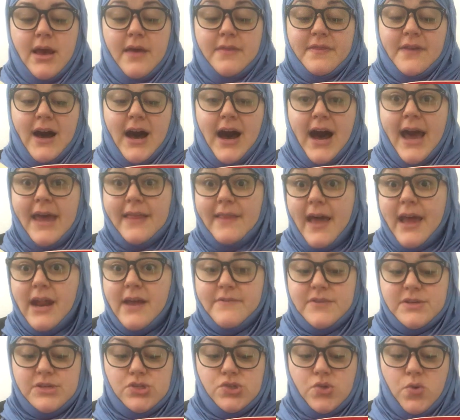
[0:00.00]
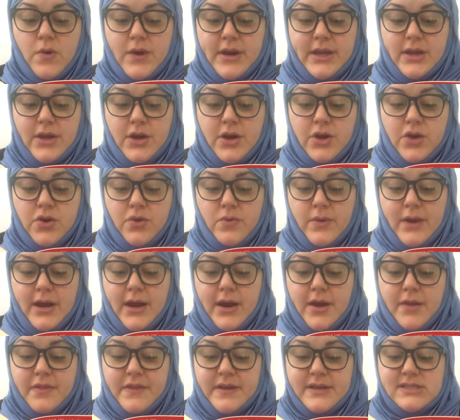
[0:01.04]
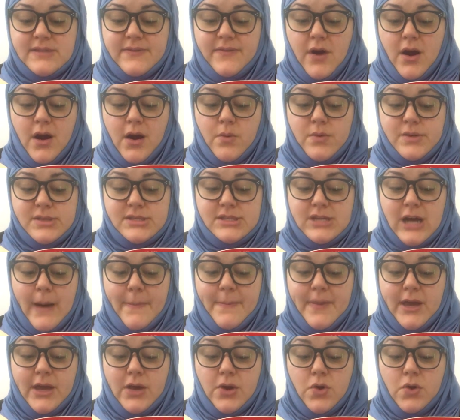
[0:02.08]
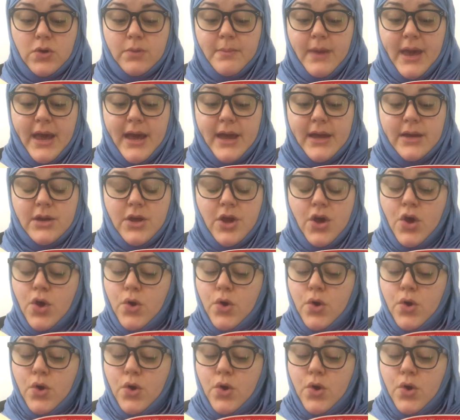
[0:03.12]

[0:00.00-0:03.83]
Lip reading: The highlight of his 20-year career thus far was stopping an old man